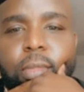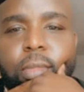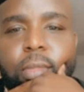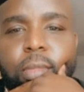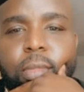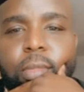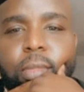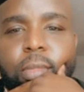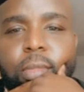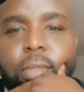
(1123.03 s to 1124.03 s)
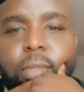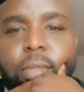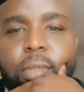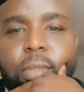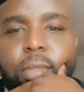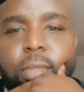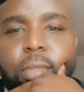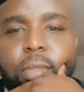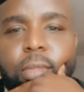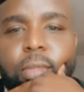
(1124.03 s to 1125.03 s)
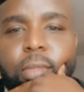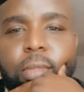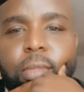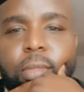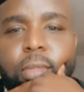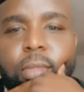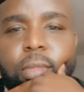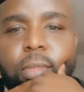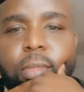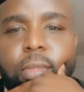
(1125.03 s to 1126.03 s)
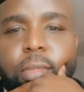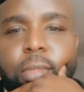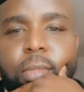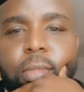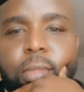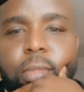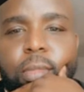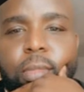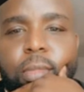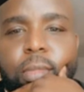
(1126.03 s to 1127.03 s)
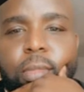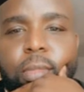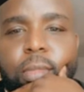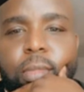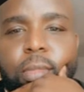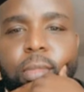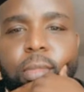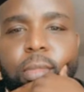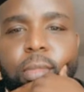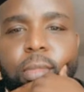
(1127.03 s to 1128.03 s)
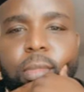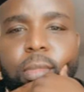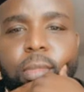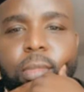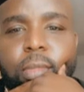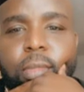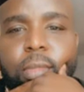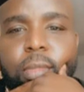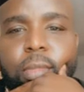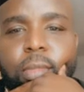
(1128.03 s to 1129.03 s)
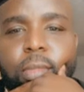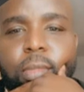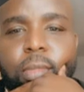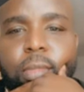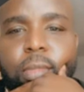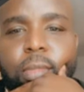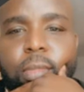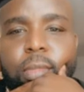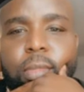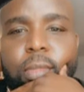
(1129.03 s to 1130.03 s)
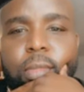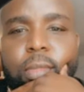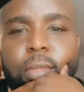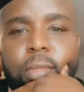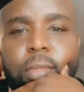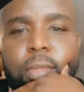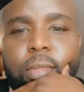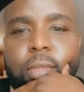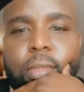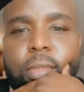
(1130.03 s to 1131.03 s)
(not speaking)